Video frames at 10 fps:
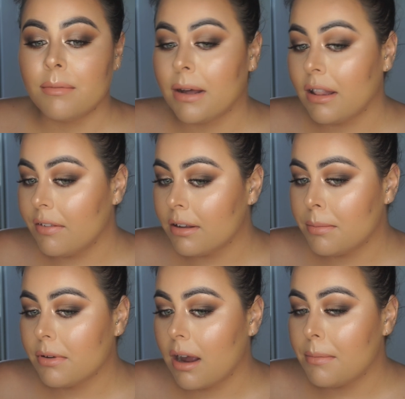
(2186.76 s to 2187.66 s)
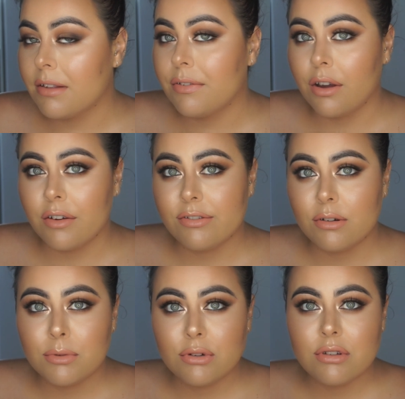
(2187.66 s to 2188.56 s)
my lovely subscribers for
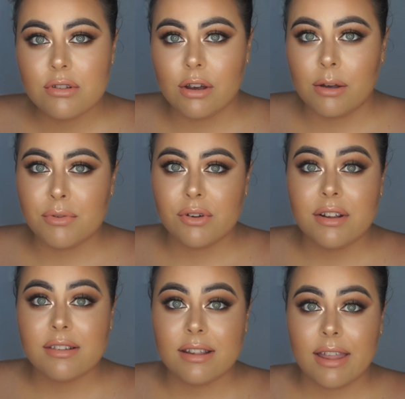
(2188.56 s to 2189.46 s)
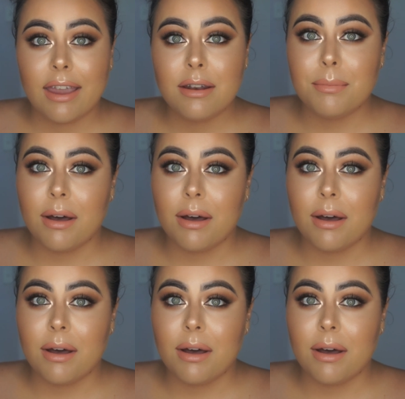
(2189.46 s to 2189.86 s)
formal, so I'm sorry it's delayed,